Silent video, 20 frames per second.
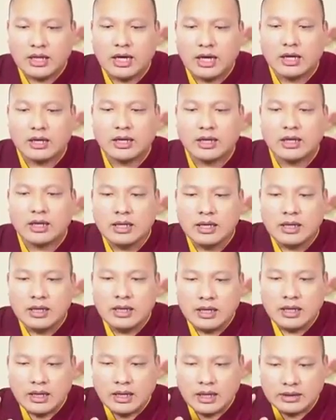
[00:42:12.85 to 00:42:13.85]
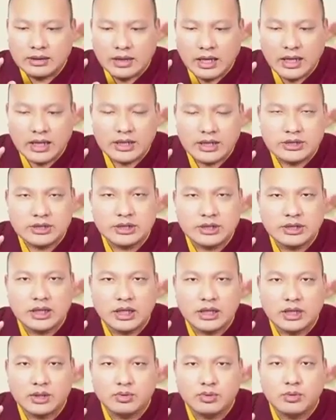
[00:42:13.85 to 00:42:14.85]
Instead, he
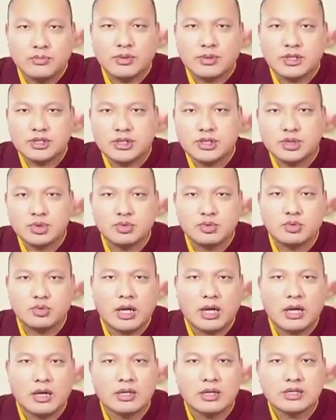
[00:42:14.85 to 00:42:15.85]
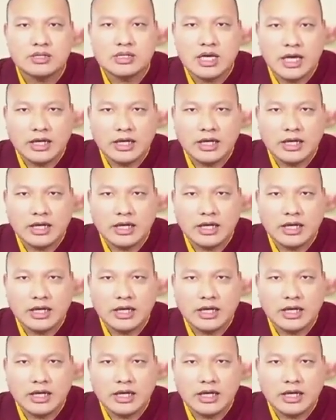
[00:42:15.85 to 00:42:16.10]
instructed